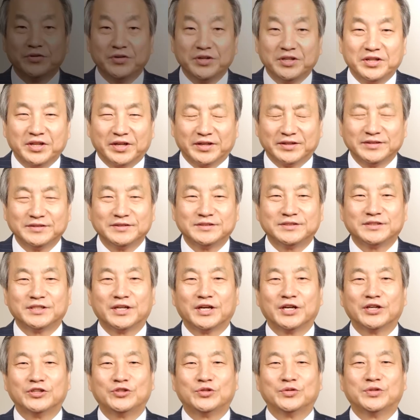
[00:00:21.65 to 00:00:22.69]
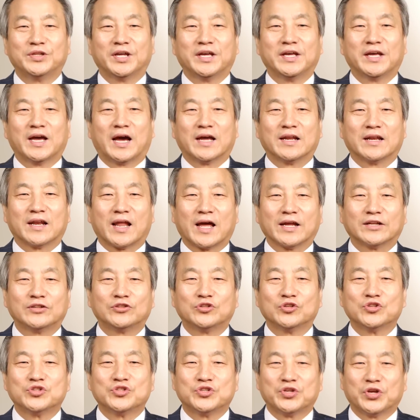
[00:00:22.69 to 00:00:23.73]
Greetings. Today I'd
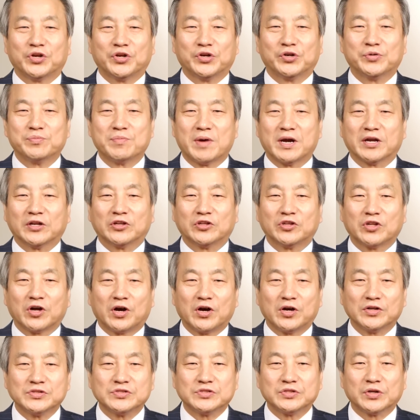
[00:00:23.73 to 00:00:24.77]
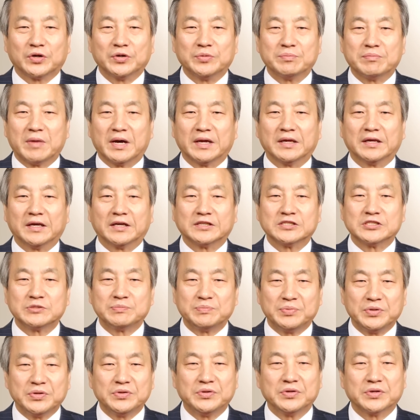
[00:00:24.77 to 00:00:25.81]
like to share my thoughts on my
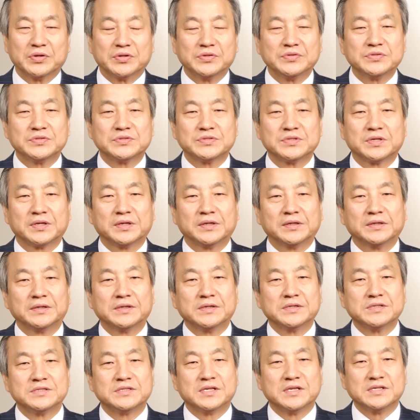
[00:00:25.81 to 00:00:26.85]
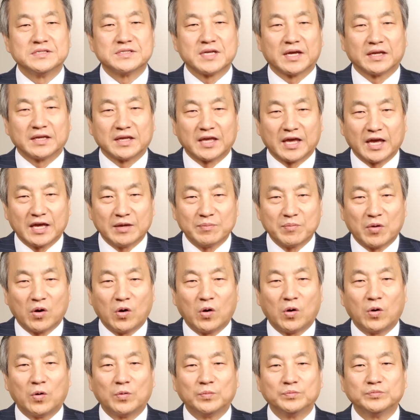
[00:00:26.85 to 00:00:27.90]
experience since I came
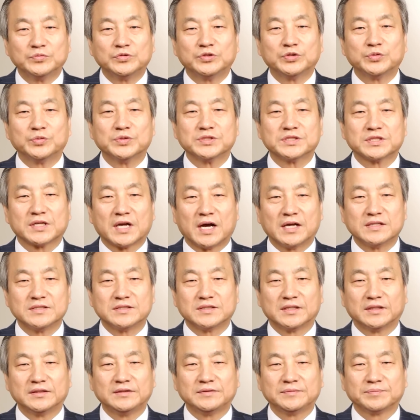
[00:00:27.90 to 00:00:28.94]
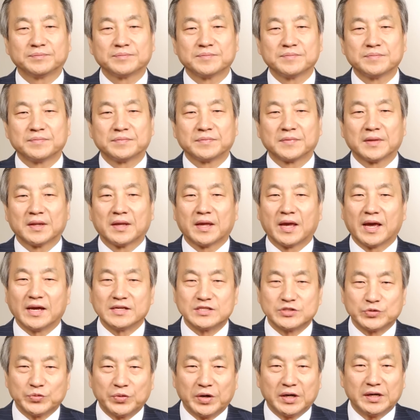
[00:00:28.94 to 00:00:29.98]
home to Wisconsin,
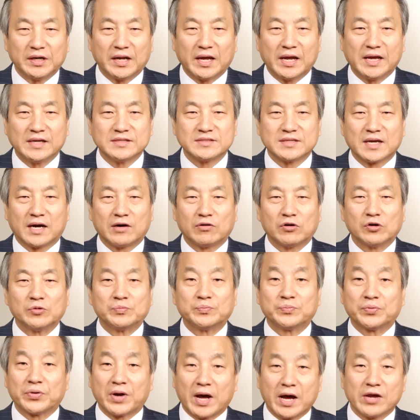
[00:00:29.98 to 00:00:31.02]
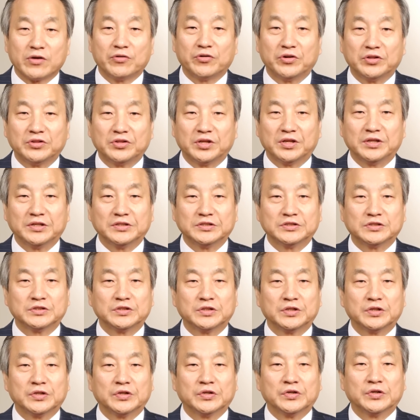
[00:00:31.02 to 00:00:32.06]
as well as our
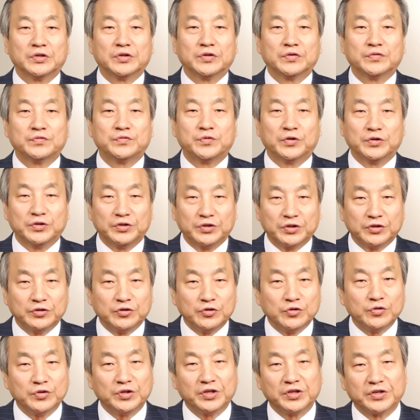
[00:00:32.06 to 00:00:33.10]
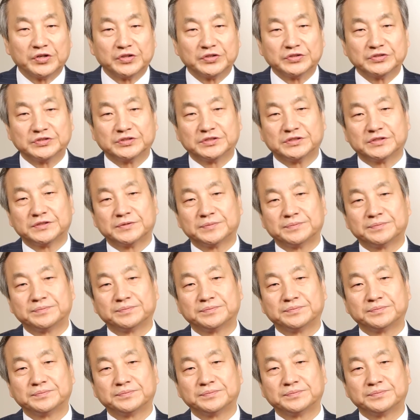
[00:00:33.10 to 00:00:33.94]
priorities for the New Year's.